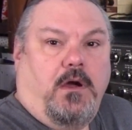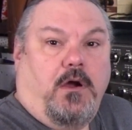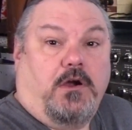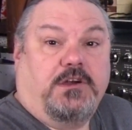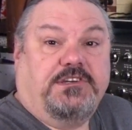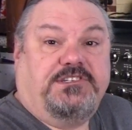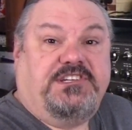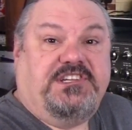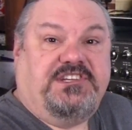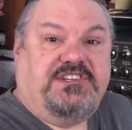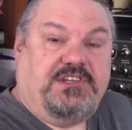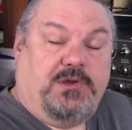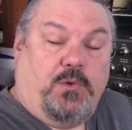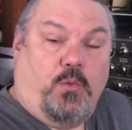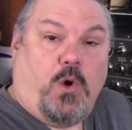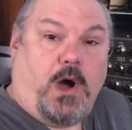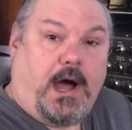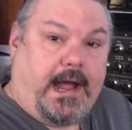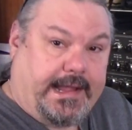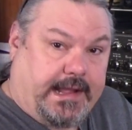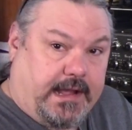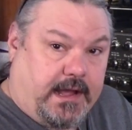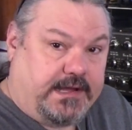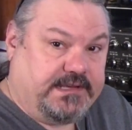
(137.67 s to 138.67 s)

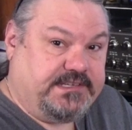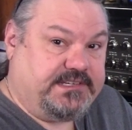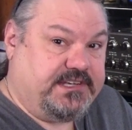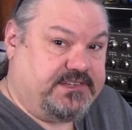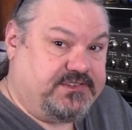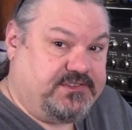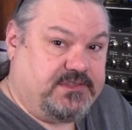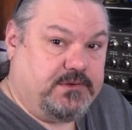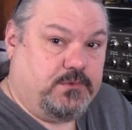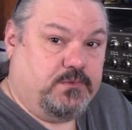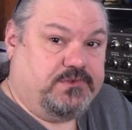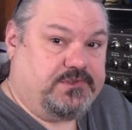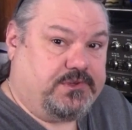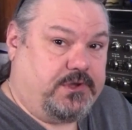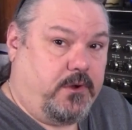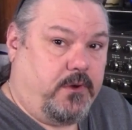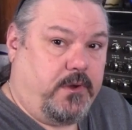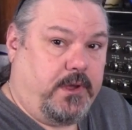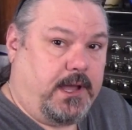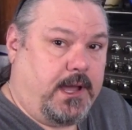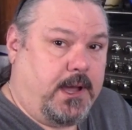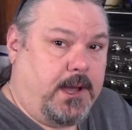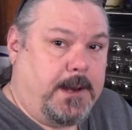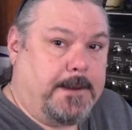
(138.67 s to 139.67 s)
RTTY contest that was
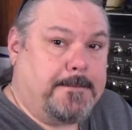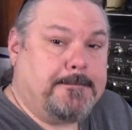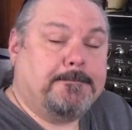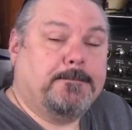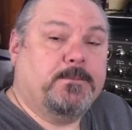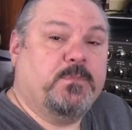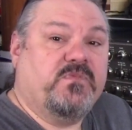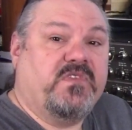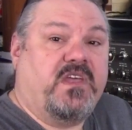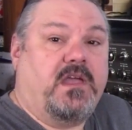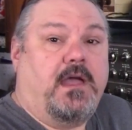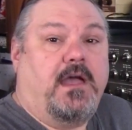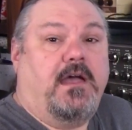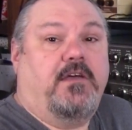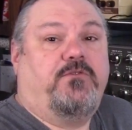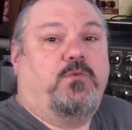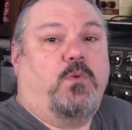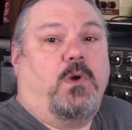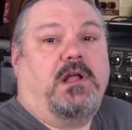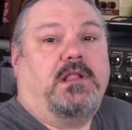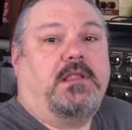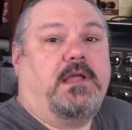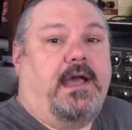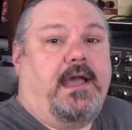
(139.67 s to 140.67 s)
going on,
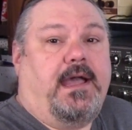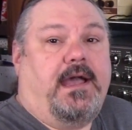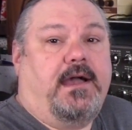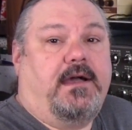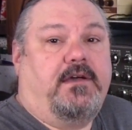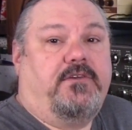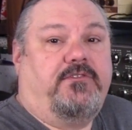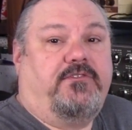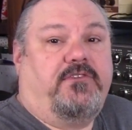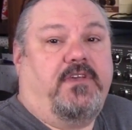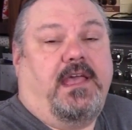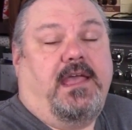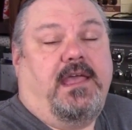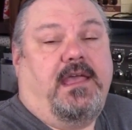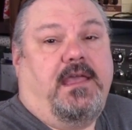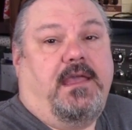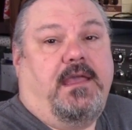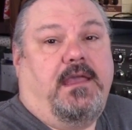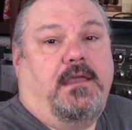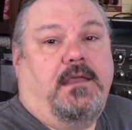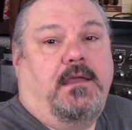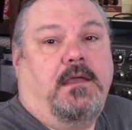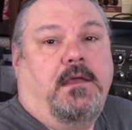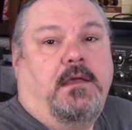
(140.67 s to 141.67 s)
as well as
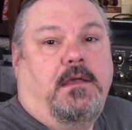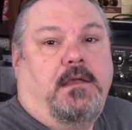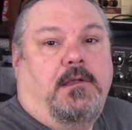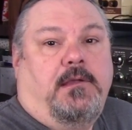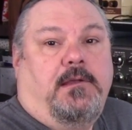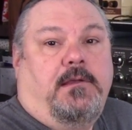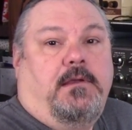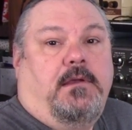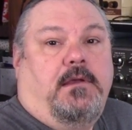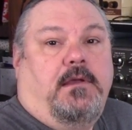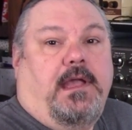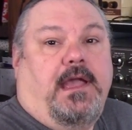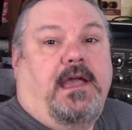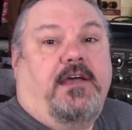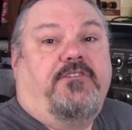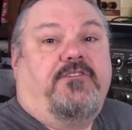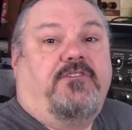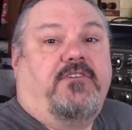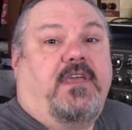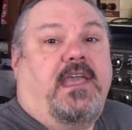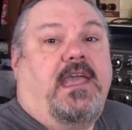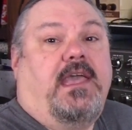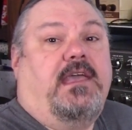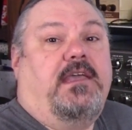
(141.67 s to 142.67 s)
a
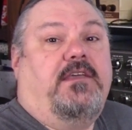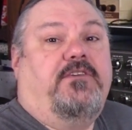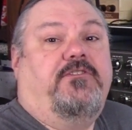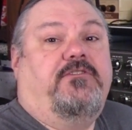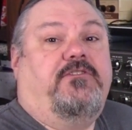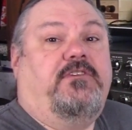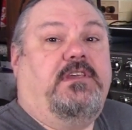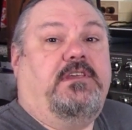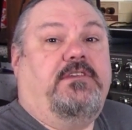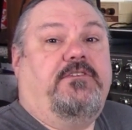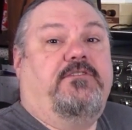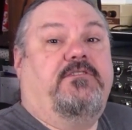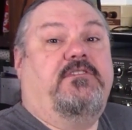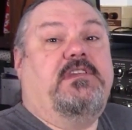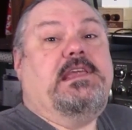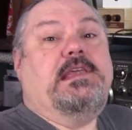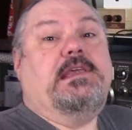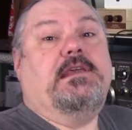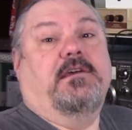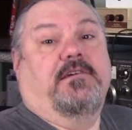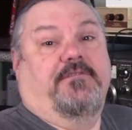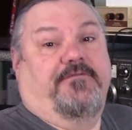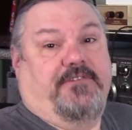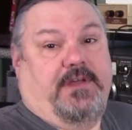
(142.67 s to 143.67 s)

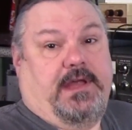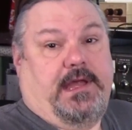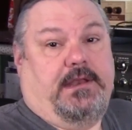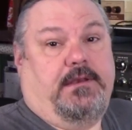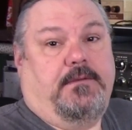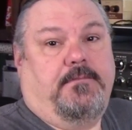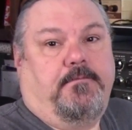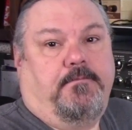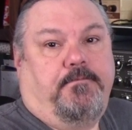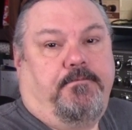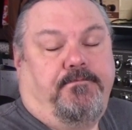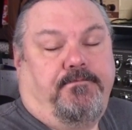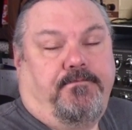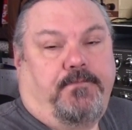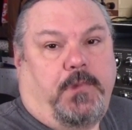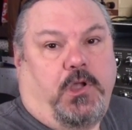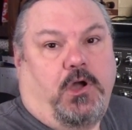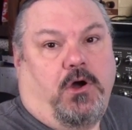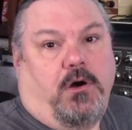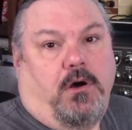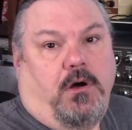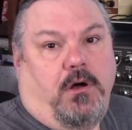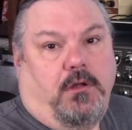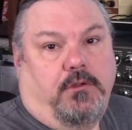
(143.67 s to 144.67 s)
SKCC event
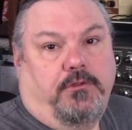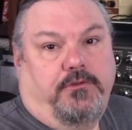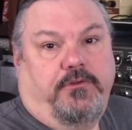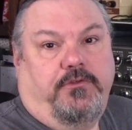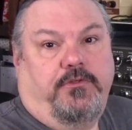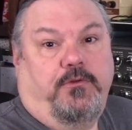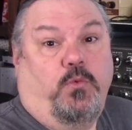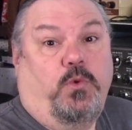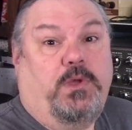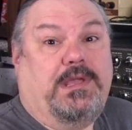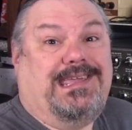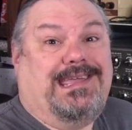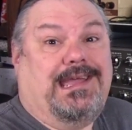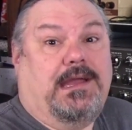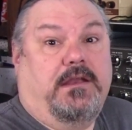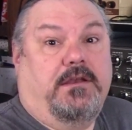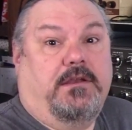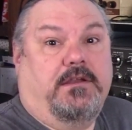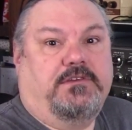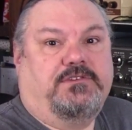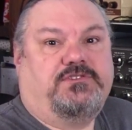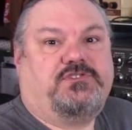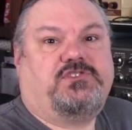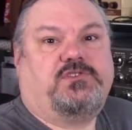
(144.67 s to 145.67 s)
called the
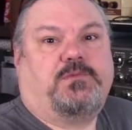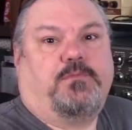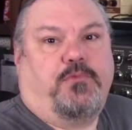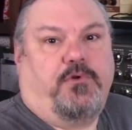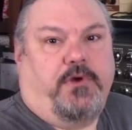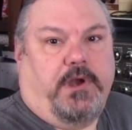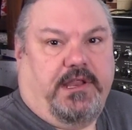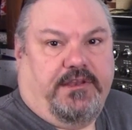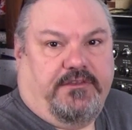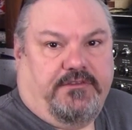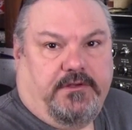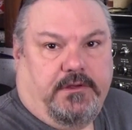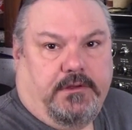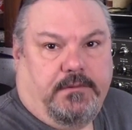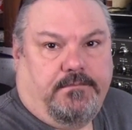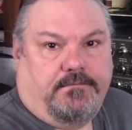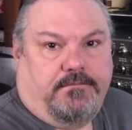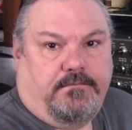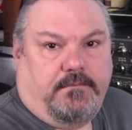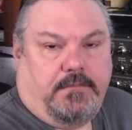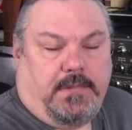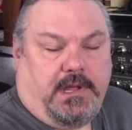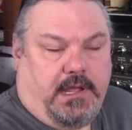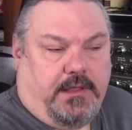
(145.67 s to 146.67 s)
Weekend Sprint.
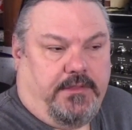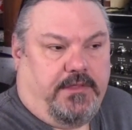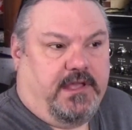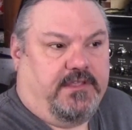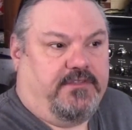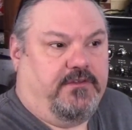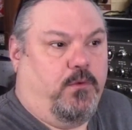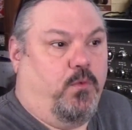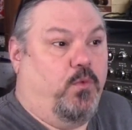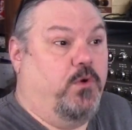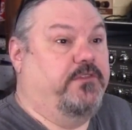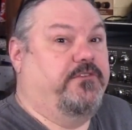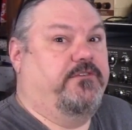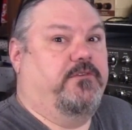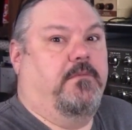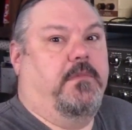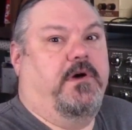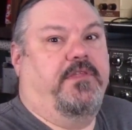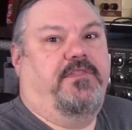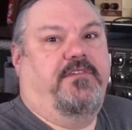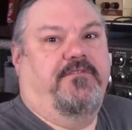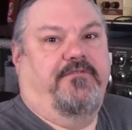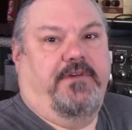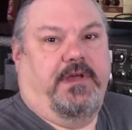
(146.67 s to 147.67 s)
And that's a
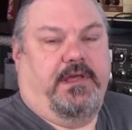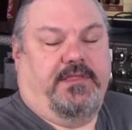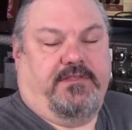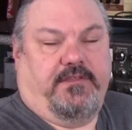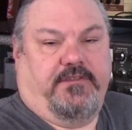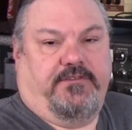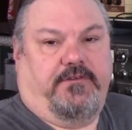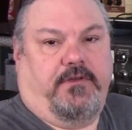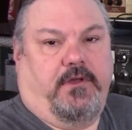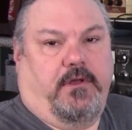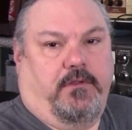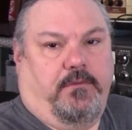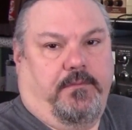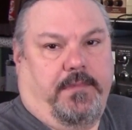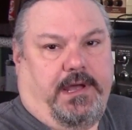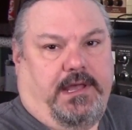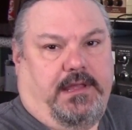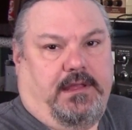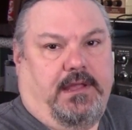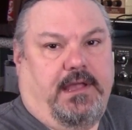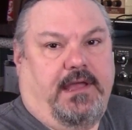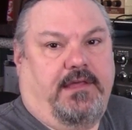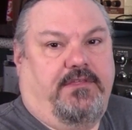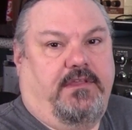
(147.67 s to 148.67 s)
once-a-month event that's held
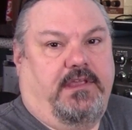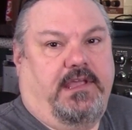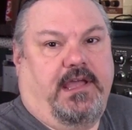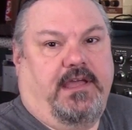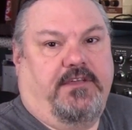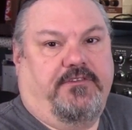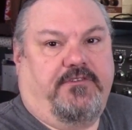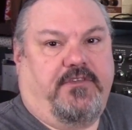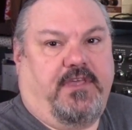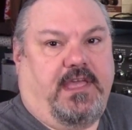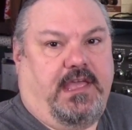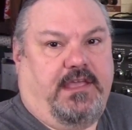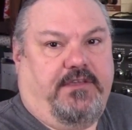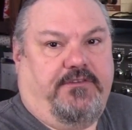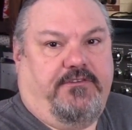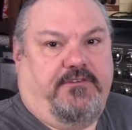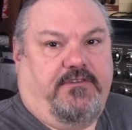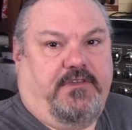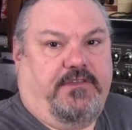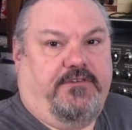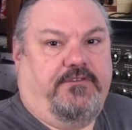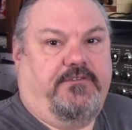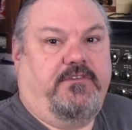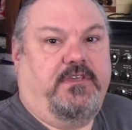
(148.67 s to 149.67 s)
by the
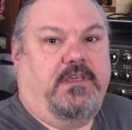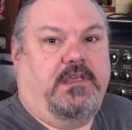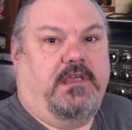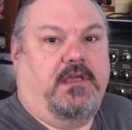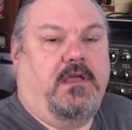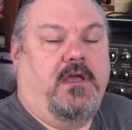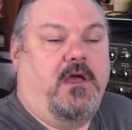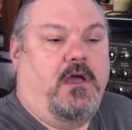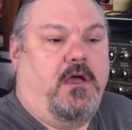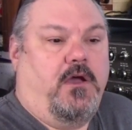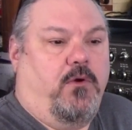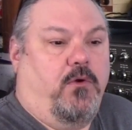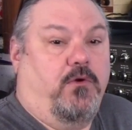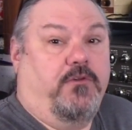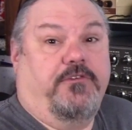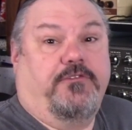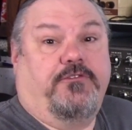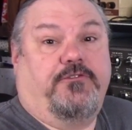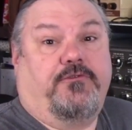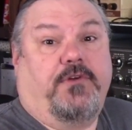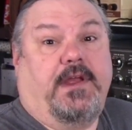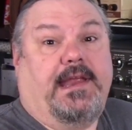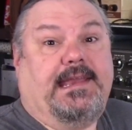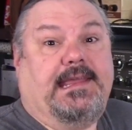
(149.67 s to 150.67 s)
SKCC, or
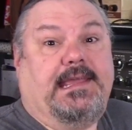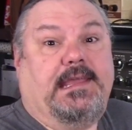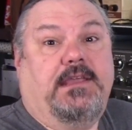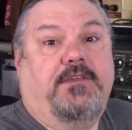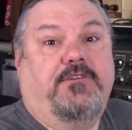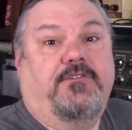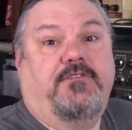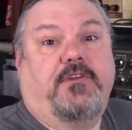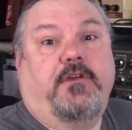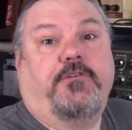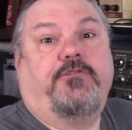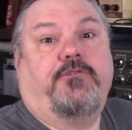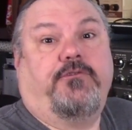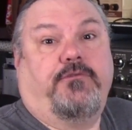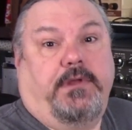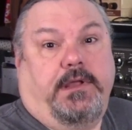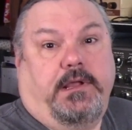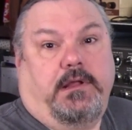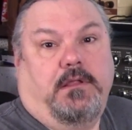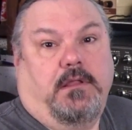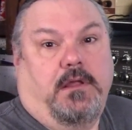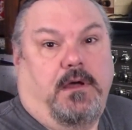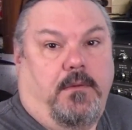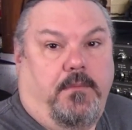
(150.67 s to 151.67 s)
the Straight Key
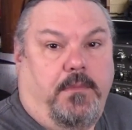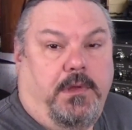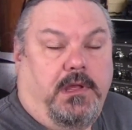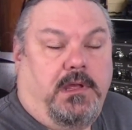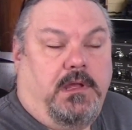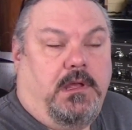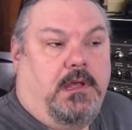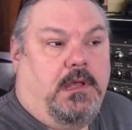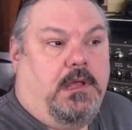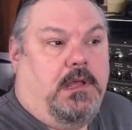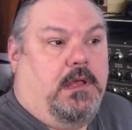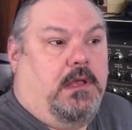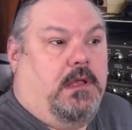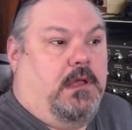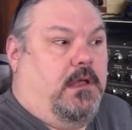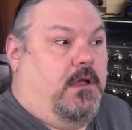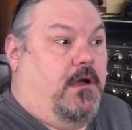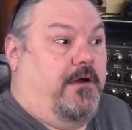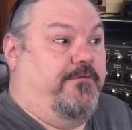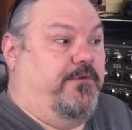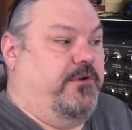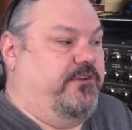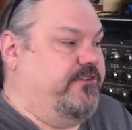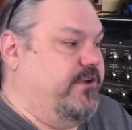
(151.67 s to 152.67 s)
Century Club,
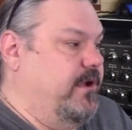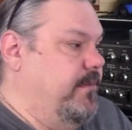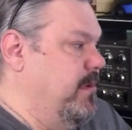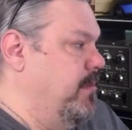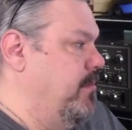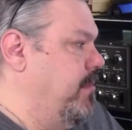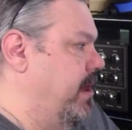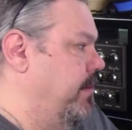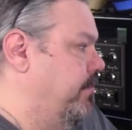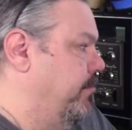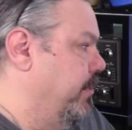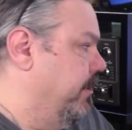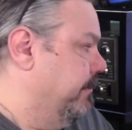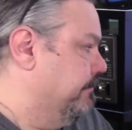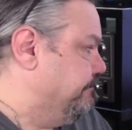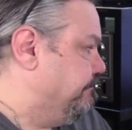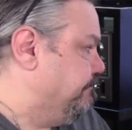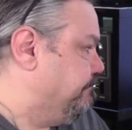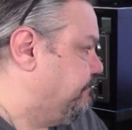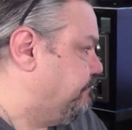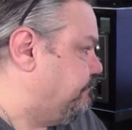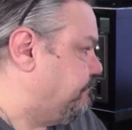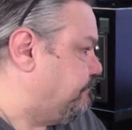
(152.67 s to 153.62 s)
of which I'm a member.